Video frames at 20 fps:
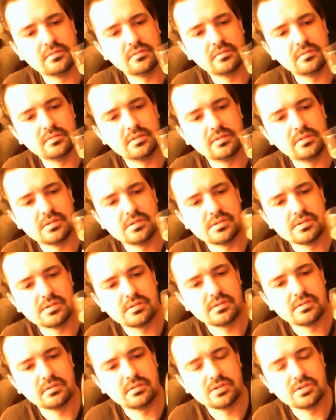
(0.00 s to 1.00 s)

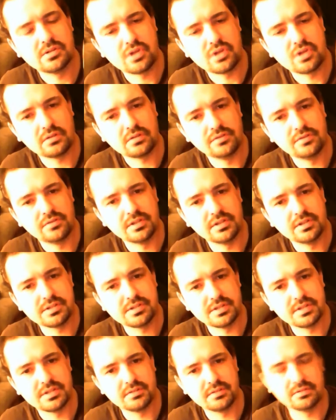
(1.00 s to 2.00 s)
a chocolate vanilla
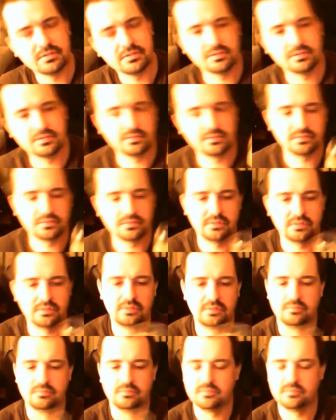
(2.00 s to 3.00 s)
stout,
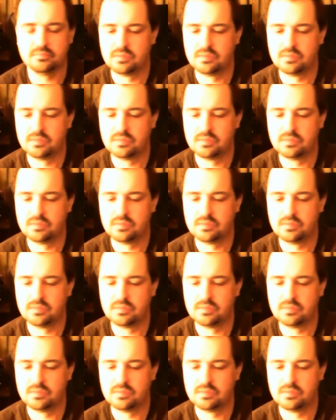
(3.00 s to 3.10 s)
and